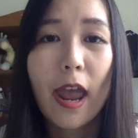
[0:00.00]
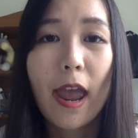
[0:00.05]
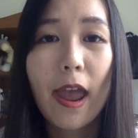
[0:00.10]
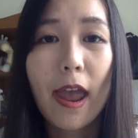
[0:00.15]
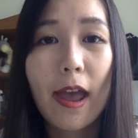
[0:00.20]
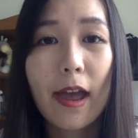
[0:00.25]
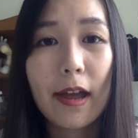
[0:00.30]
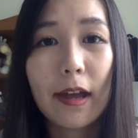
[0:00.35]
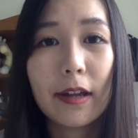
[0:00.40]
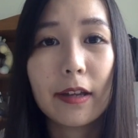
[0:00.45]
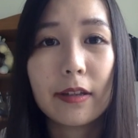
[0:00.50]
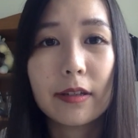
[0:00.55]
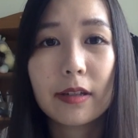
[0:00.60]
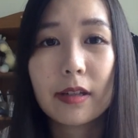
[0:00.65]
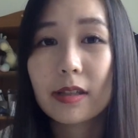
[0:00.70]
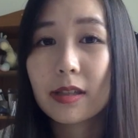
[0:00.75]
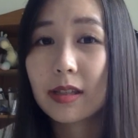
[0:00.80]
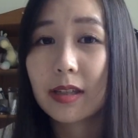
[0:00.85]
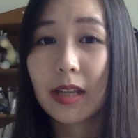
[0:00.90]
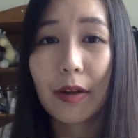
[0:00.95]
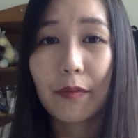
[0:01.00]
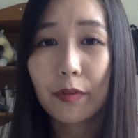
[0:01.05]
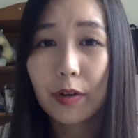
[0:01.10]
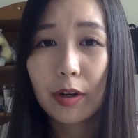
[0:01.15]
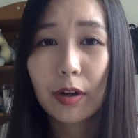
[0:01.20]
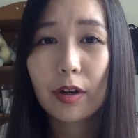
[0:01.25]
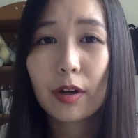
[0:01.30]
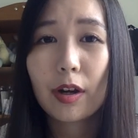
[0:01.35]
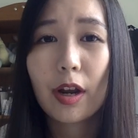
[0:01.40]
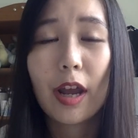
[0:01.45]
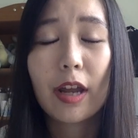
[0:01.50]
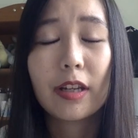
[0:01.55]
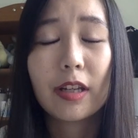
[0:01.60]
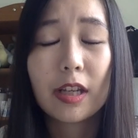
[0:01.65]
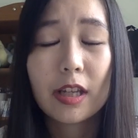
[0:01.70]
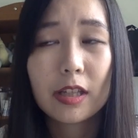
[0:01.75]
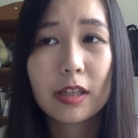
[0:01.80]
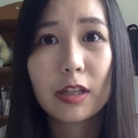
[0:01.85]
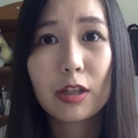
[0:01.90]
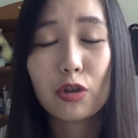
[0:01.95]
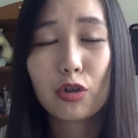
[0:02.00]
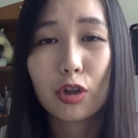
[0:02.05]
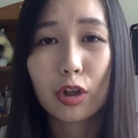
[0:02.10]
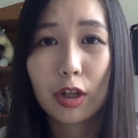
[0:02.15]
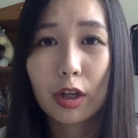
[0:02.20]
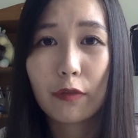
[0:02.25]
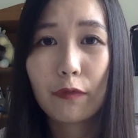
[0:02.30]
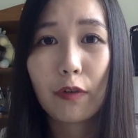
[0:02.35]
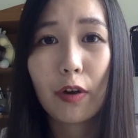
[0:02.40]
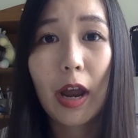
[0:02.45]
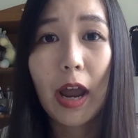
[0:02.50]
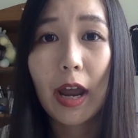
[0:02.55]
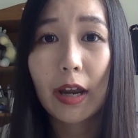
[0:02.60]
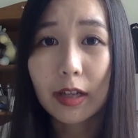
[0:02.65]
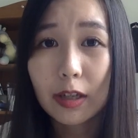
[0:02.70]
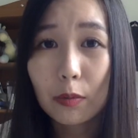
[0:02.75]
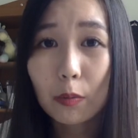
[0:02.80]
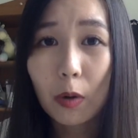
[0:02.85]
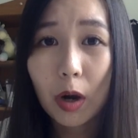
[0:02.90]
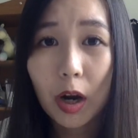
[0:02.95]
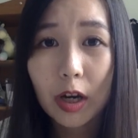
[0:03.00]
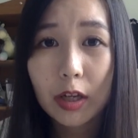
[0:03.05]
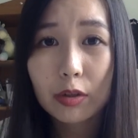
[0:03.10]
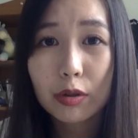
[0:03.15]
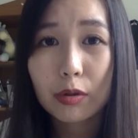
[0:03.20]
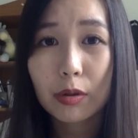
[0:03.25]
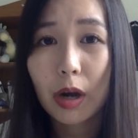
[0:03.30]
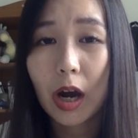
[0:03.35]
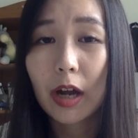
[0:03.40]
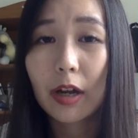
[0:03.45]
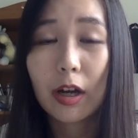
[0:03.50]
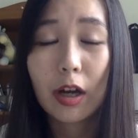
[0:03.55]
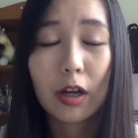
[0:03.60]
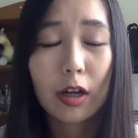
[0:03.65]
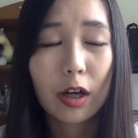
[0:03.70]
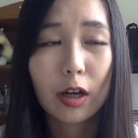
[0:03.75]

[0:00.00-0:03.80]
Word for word: And it's never an easy journey for anyone to uh,